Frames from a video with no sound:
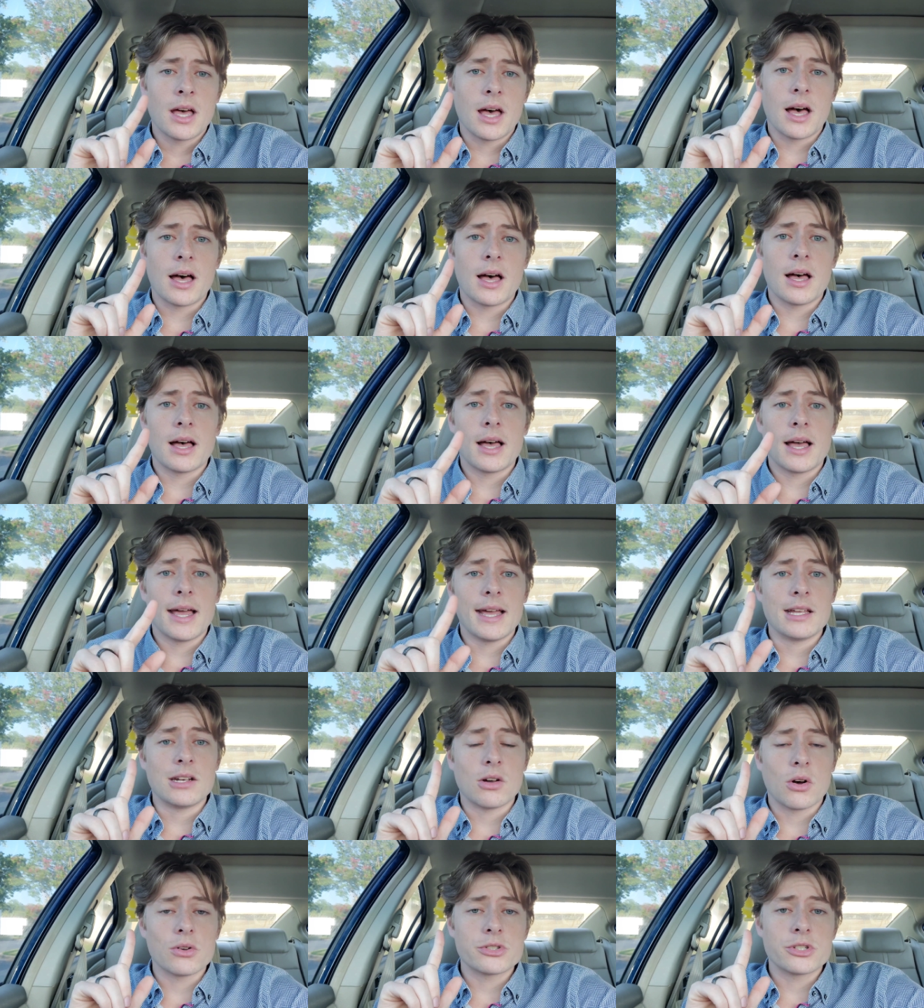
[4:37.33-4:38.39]

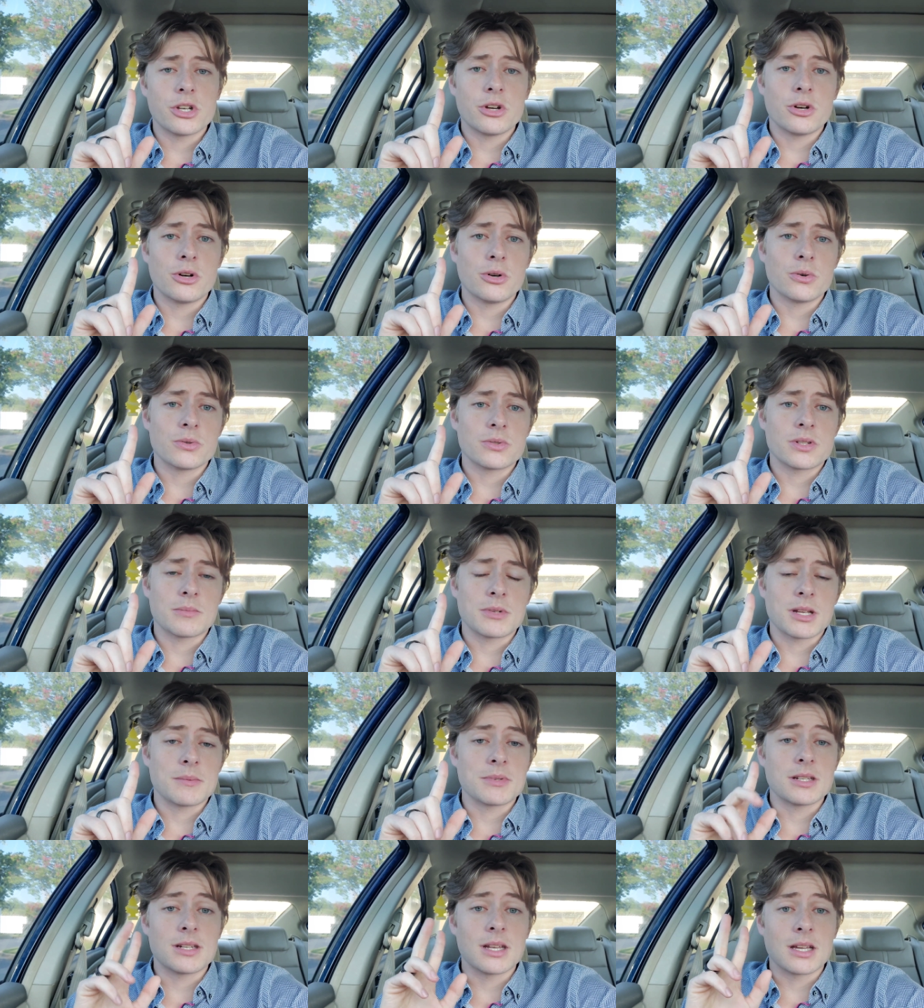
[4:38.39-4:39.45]
And also
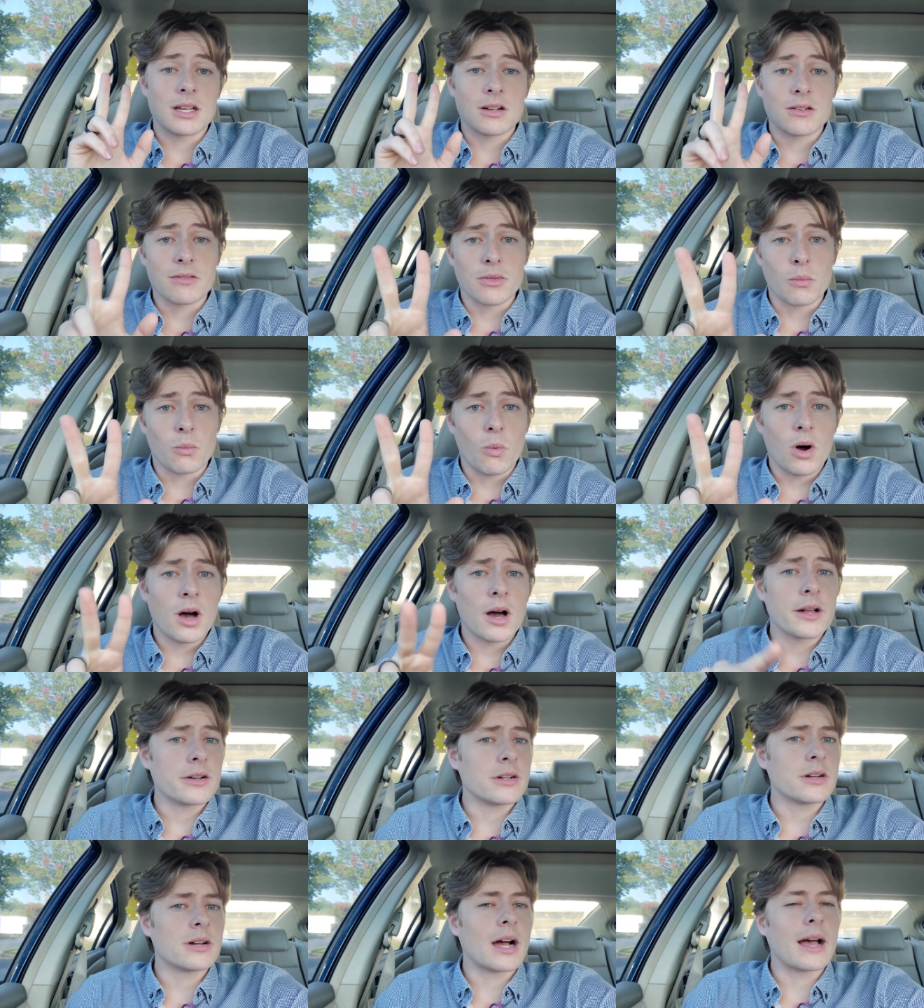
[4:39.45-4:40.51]
sometimes they take care of the
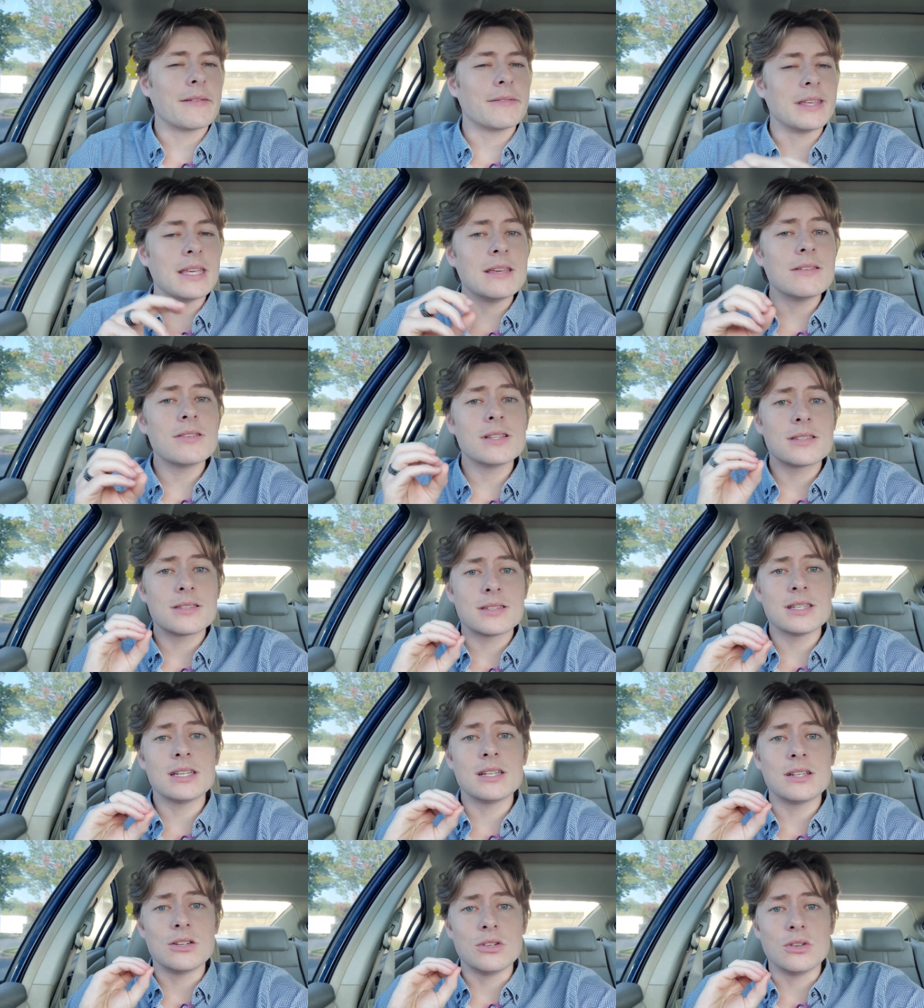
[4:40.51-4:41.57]
water. I've even
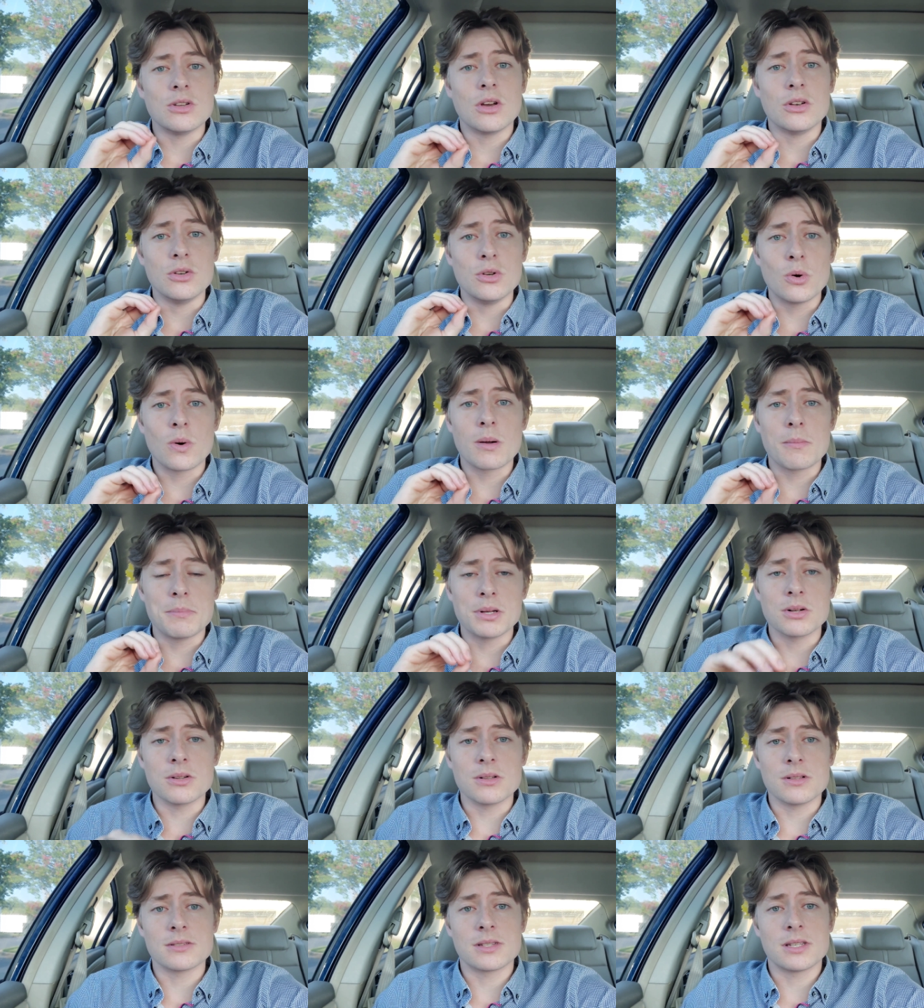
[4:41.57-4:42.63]
seen newer
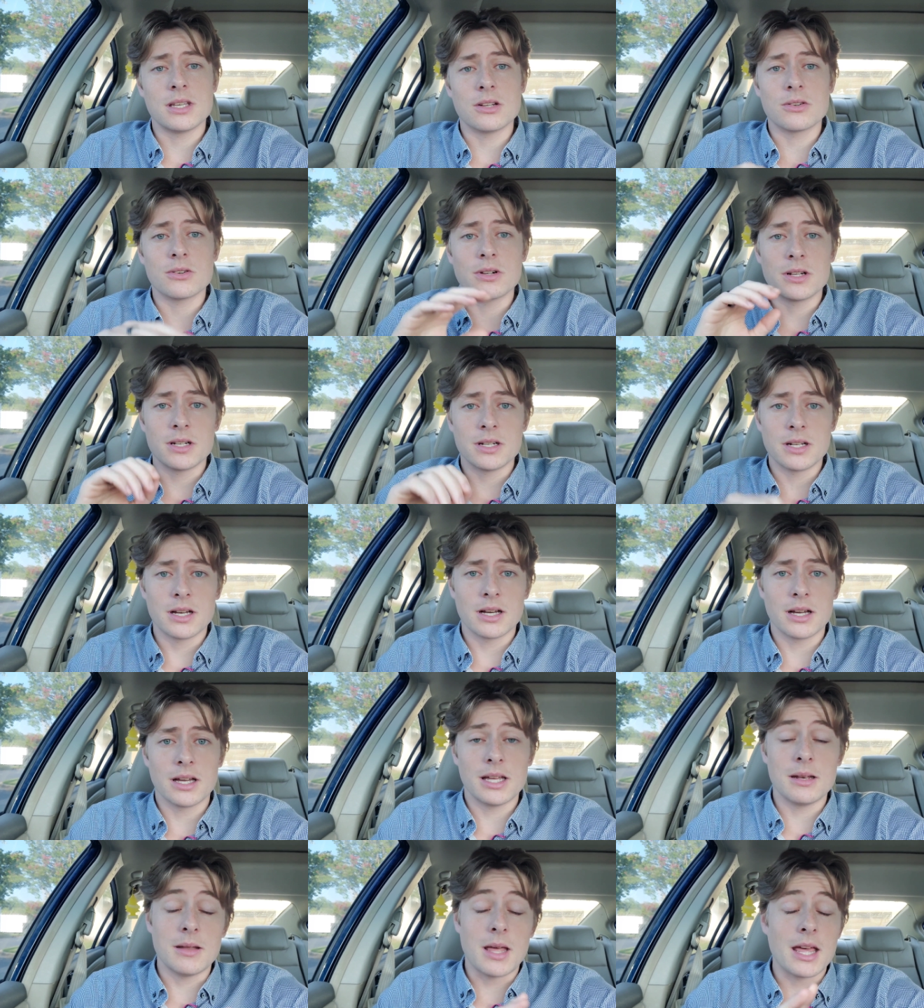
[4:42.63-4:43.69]
builds here in
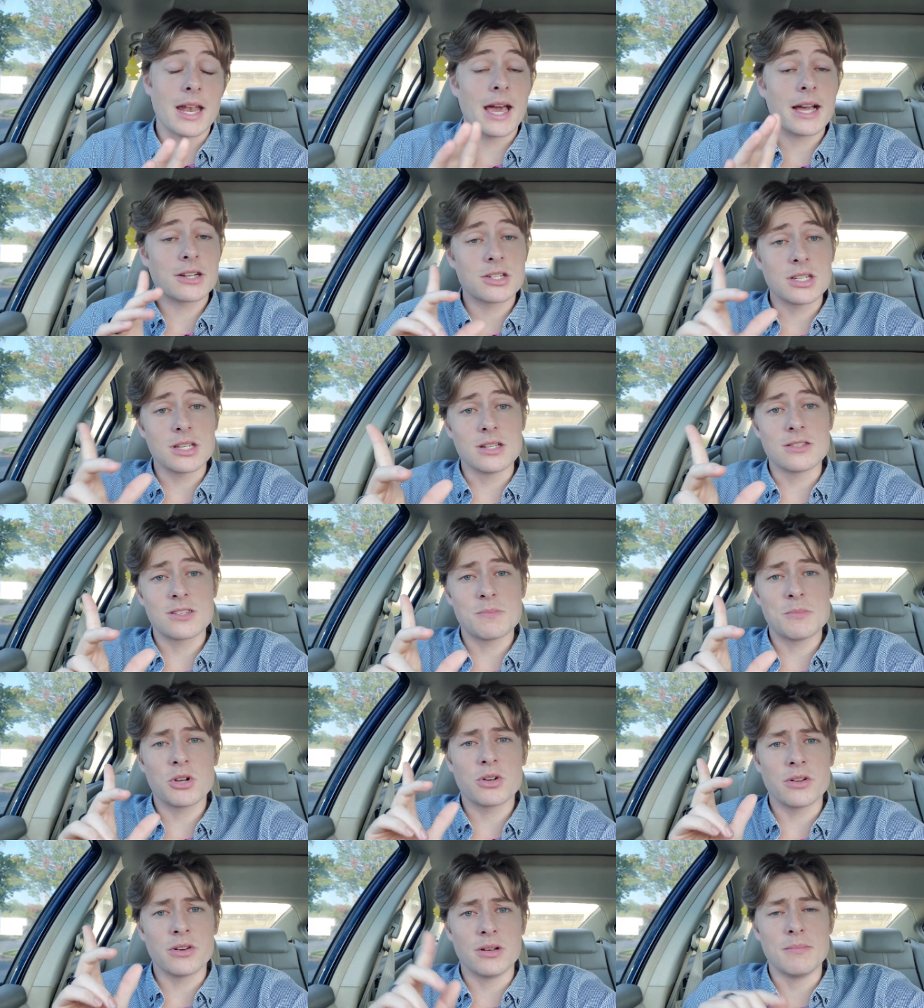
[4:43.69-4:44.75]
actually in
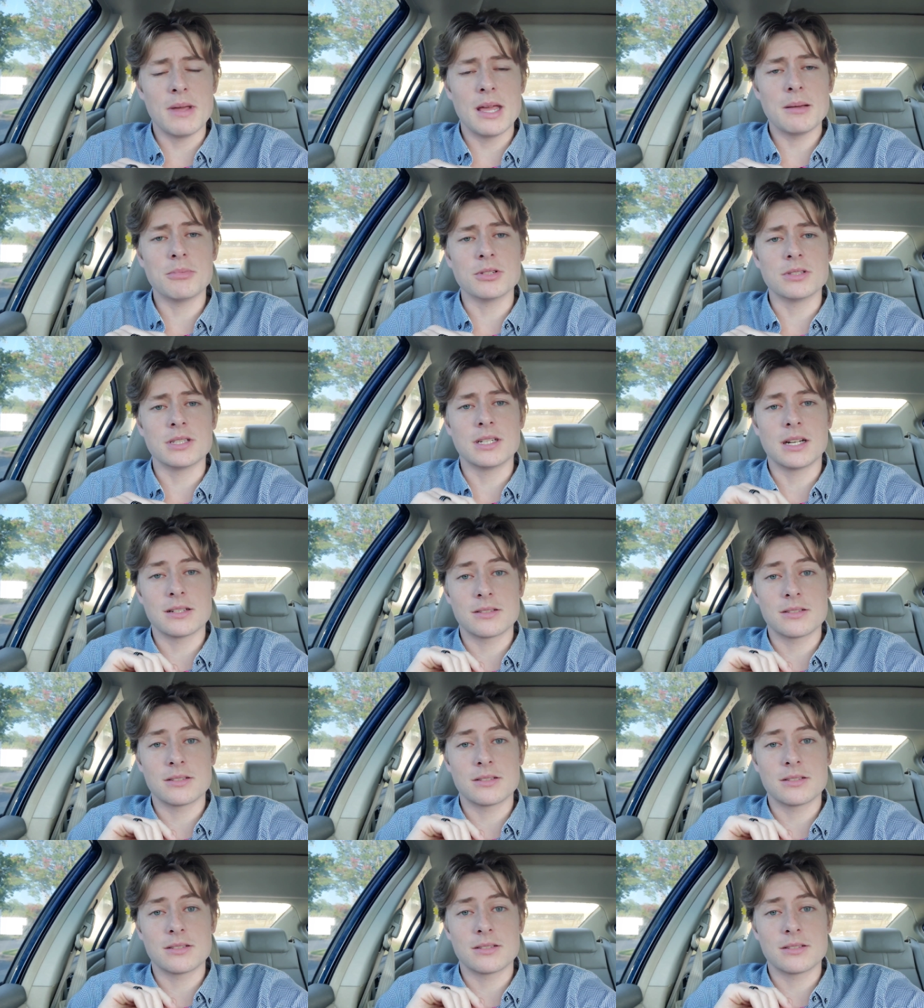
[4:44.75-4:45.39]
Smyrna and Mableton.